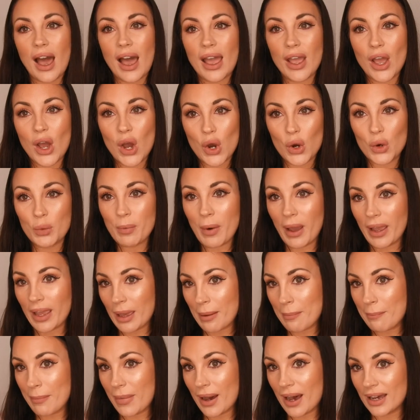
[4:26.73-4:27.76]
I hope I
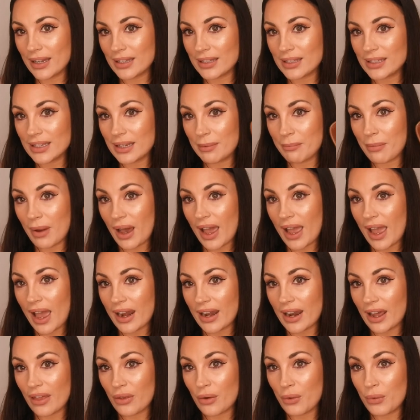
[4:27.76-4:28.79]
can buy
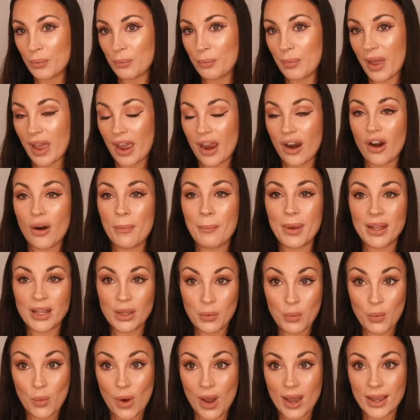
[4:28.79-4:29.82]
another pair, but
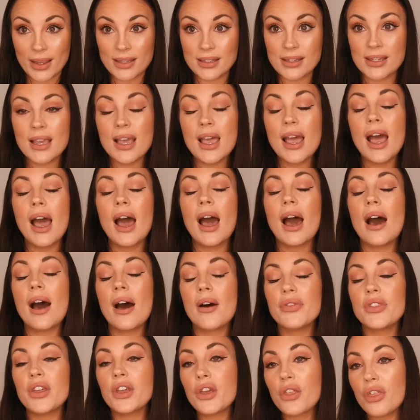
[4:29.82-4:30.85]
in white.
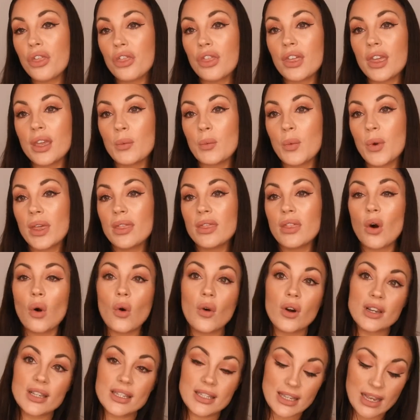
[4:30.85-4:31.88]
The good thing with
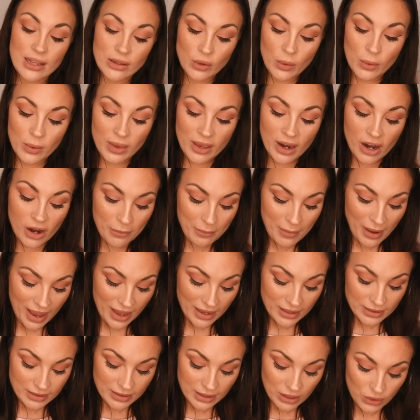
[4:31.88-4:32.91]
Oran sandal with
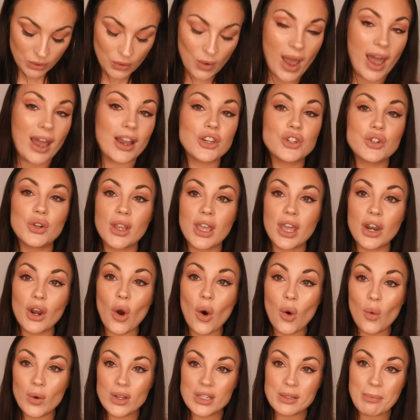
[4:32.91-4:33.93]
Hermes, you actually can
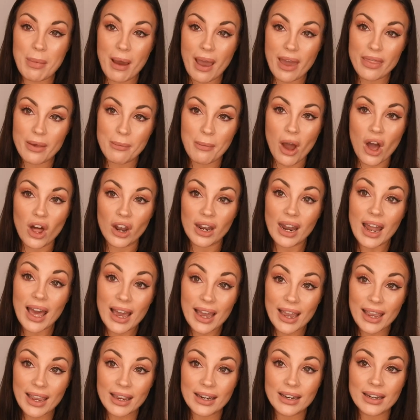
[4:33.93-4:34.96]
always buy them
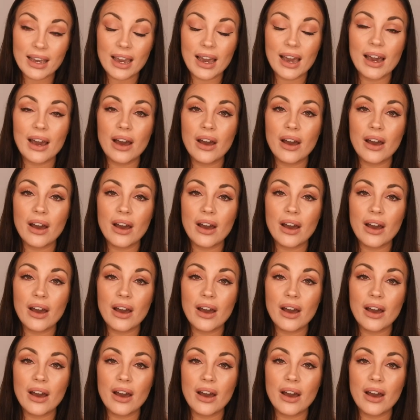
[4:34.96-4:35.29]
online.